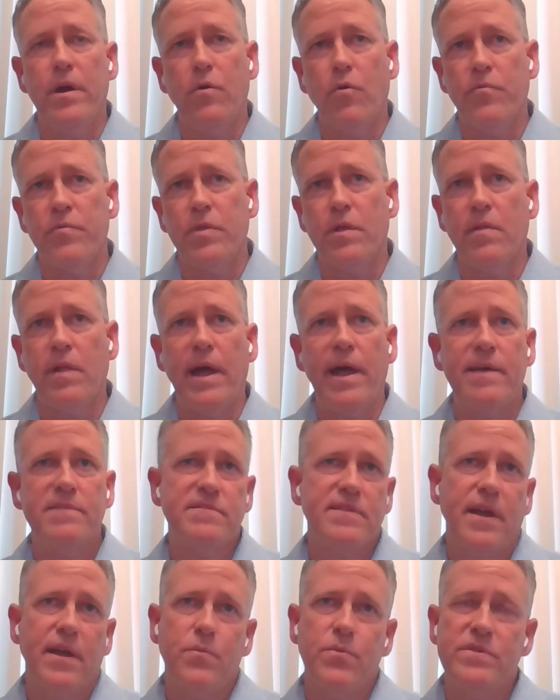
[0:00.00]
Over the last,
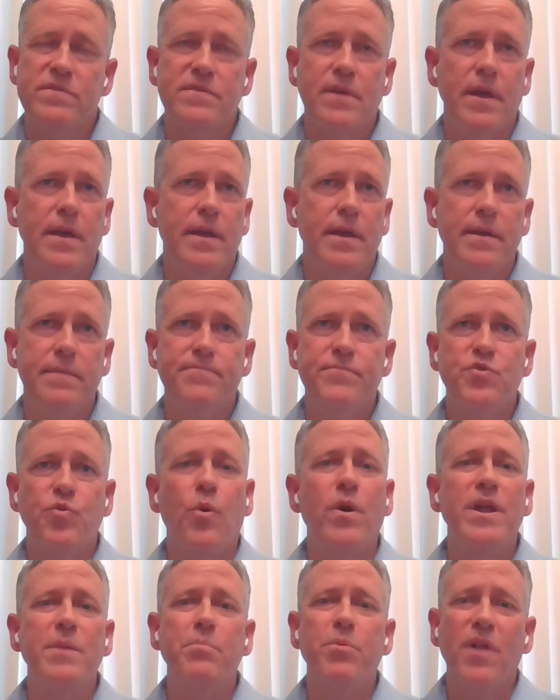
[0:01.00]
I would say,
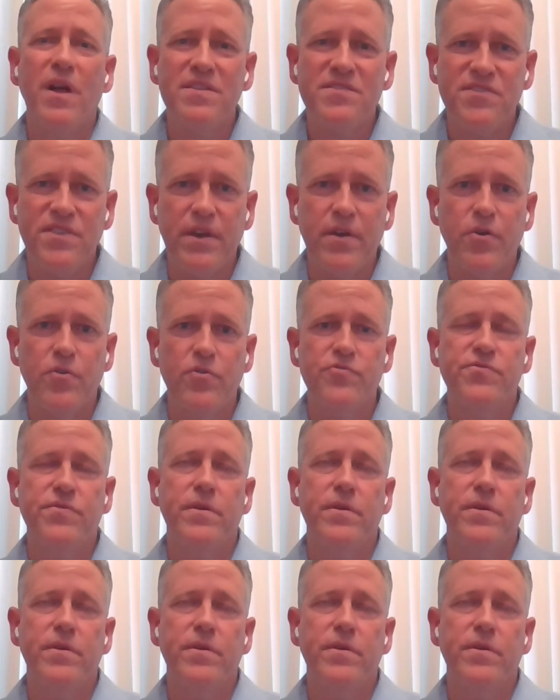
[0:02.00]
20 plus years,